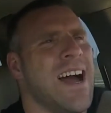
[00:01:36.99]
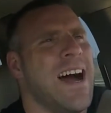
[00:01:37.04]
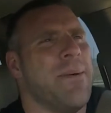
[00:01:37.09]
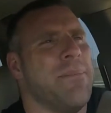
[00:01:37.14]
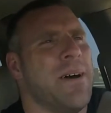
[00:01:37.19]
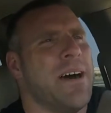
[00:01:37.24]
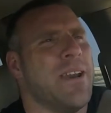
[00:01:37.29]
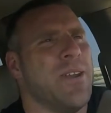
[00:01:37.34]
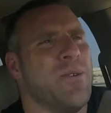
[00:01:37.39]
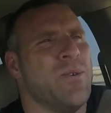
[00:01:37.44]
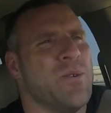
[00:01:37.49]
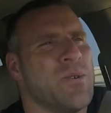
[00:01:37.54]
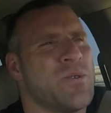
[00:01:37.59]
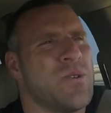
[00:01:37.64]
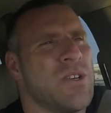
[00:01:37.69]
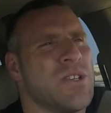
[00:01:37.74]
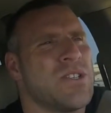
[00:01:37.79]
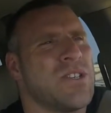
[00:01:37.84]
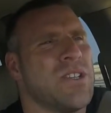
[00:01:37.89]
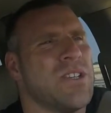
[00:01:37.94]
I'm not a
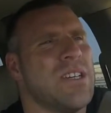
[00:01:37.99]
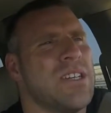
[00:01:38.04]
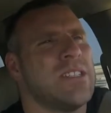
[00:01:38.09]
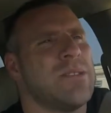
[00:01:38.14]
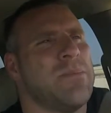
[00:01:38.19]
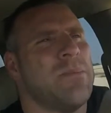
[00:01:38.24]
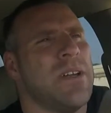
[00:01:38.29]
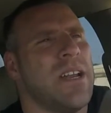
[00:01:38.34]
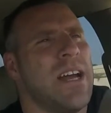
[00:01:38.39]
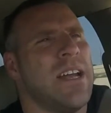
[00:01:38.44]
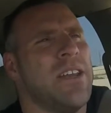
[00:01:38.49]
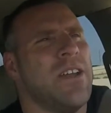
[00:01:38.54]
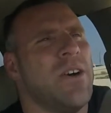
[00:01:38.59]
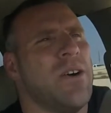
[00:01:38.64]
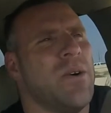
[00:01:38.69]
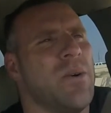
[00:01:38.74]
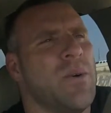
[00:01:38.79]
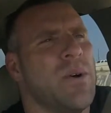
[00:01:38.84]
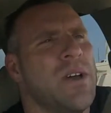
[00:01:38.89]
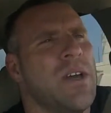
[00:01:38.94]
nutritionist, but I
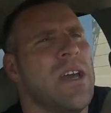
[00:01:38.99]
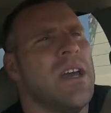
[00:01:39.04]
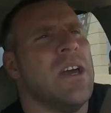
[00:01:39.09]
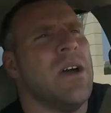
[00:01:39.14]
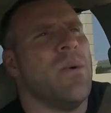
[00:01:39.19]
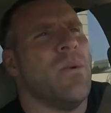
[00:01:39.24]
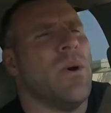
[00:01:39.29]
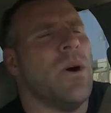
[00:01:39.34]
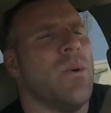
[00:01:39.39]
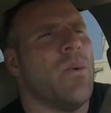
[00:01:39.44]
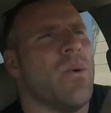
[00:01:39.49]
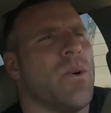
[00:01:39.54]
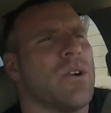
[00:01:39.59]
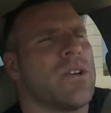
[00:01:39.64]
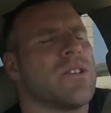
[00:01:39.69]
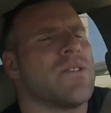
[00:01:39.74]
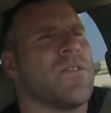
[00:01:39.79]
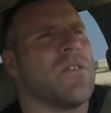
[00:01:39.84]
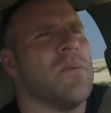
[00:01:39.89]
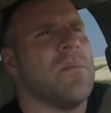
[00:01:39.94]
know what
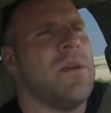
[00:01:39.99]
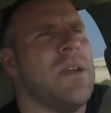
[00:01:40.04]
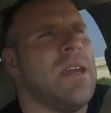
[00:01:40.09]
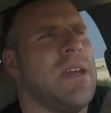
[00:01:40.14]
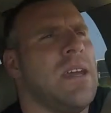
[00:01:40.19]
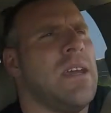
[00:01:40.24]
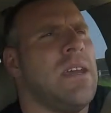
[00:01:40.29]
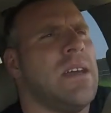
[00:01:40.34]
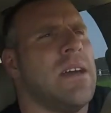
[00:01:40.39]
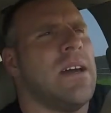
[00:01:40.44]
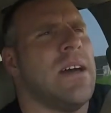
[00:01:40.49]
works for me.